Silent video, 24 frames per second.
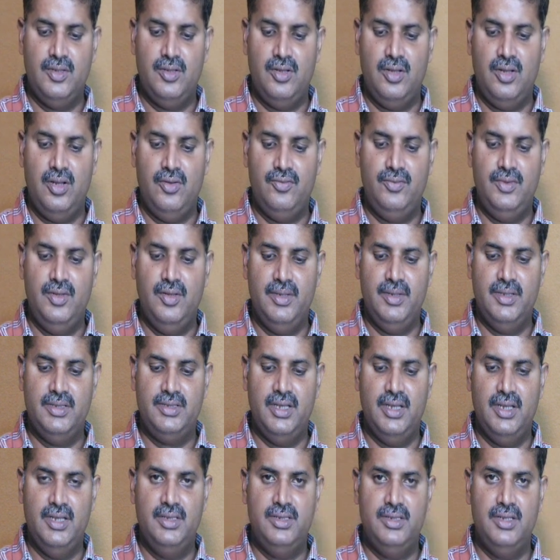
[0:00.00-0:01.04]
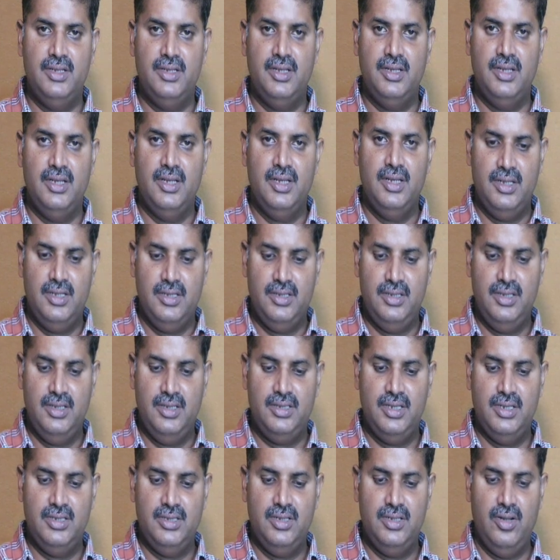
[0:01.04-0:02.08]
of the message,
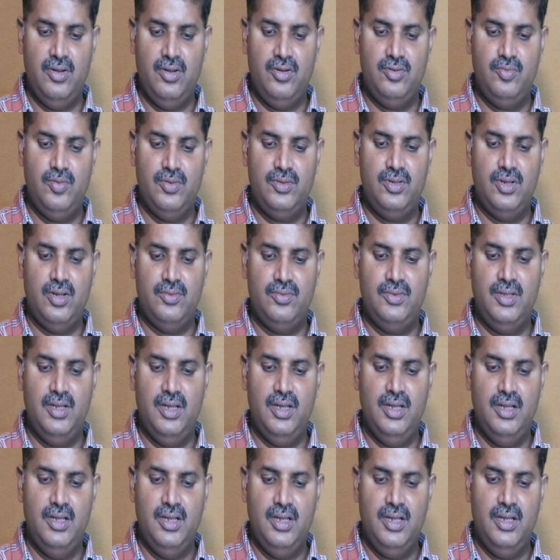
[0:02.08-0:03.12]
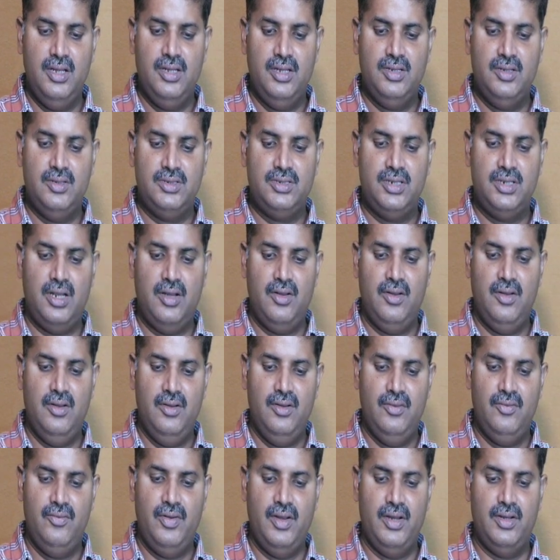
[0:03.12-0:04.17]
this is the output of the
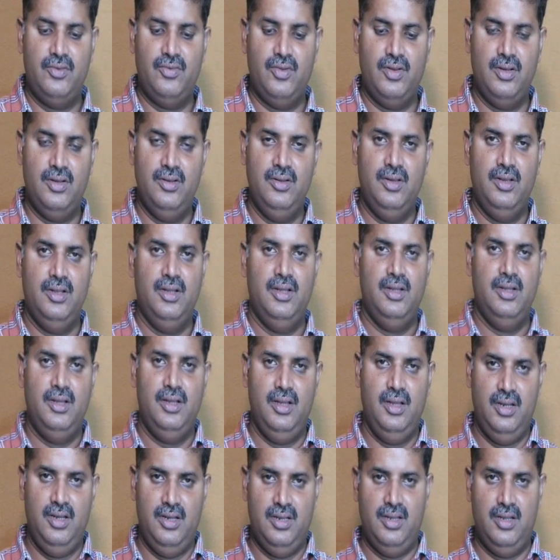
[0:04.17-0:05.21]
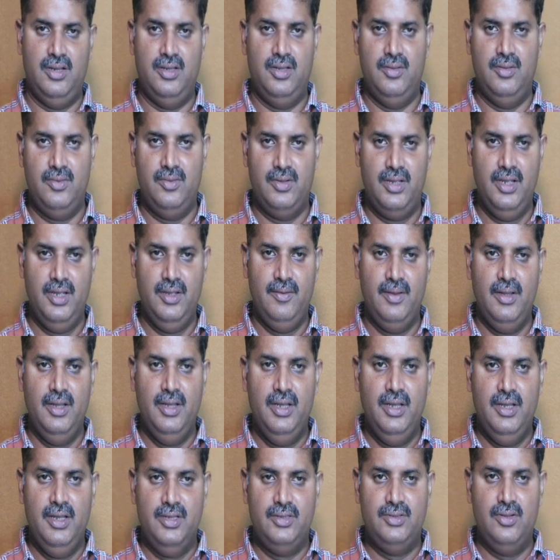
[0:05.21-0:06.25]
SHA-512 algorithm. Okay,
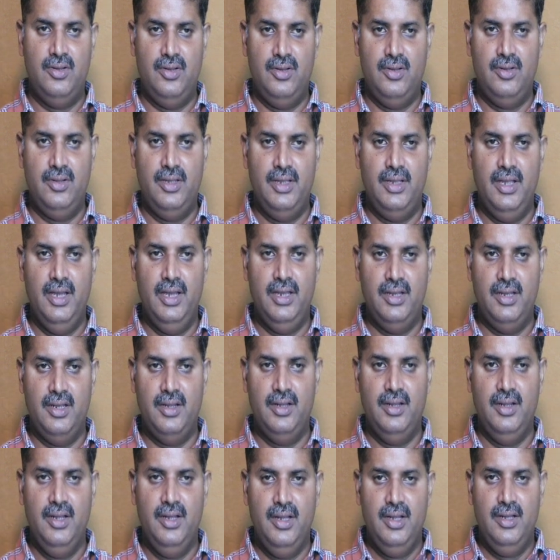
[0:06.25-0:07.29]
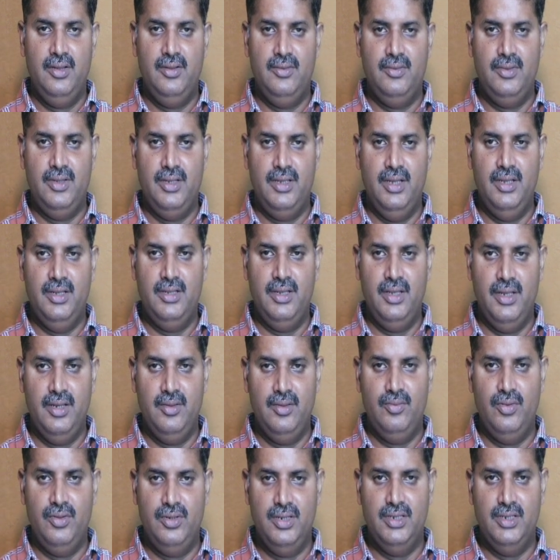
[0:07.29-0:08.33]
so here the
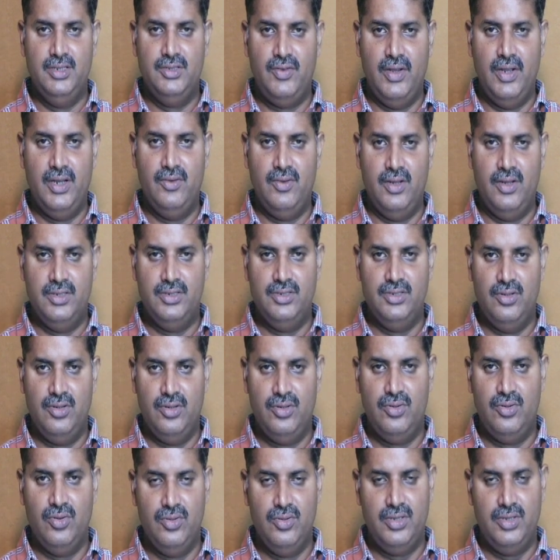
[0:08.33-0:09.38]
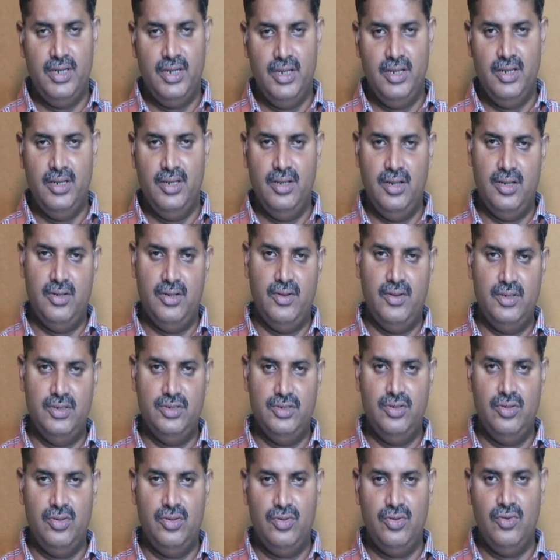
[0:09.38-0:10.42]
input is 1023 or
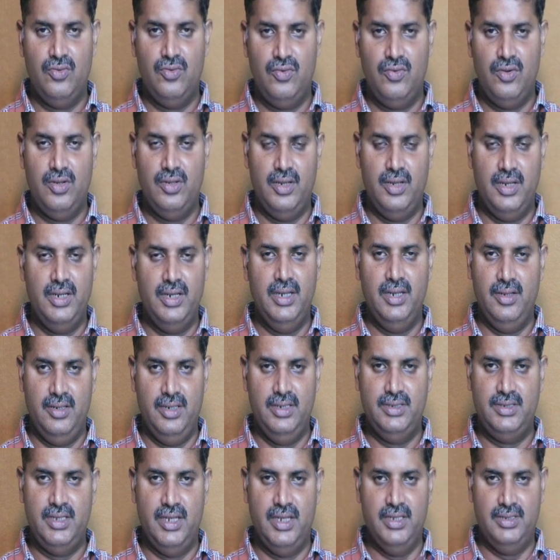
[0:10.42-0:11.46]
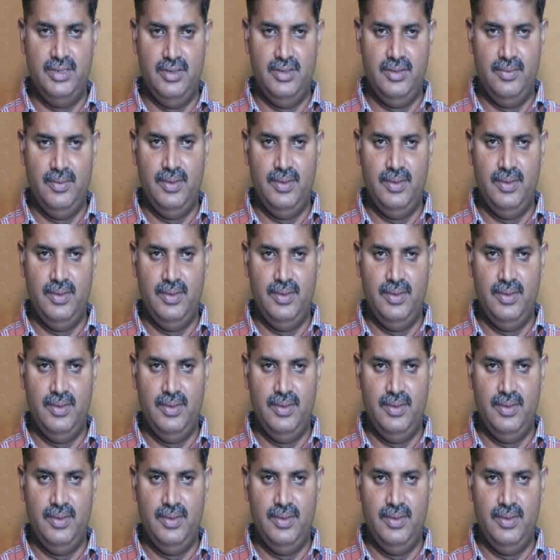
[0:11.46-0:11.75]
1024 any size,